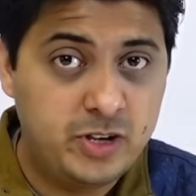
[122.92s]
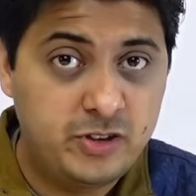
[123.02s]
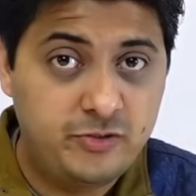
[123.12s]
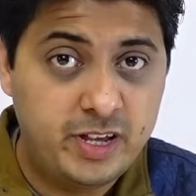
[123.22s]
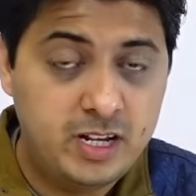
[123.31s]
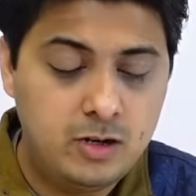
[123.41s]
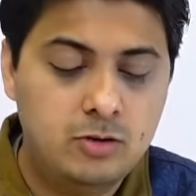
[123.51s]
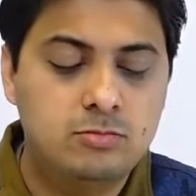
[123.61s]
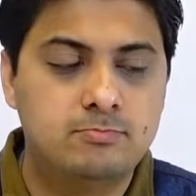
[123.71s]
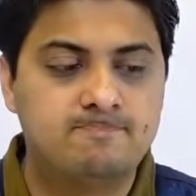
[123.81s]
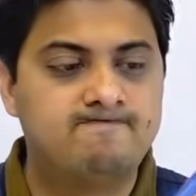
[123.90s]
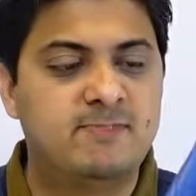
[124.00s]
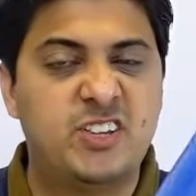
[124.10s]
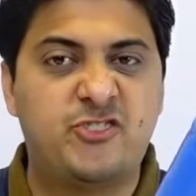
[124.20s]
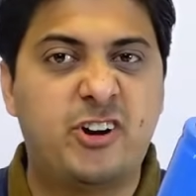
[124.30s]
is very low
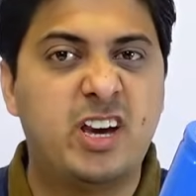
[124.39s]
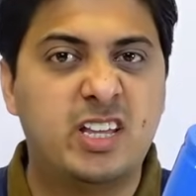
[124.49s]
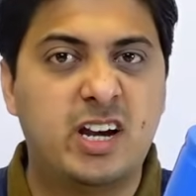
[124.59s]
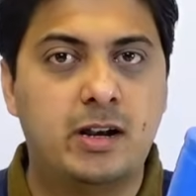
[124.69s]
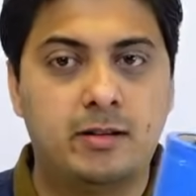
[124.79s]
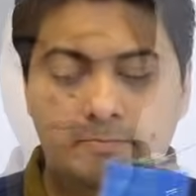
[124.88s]
let's try that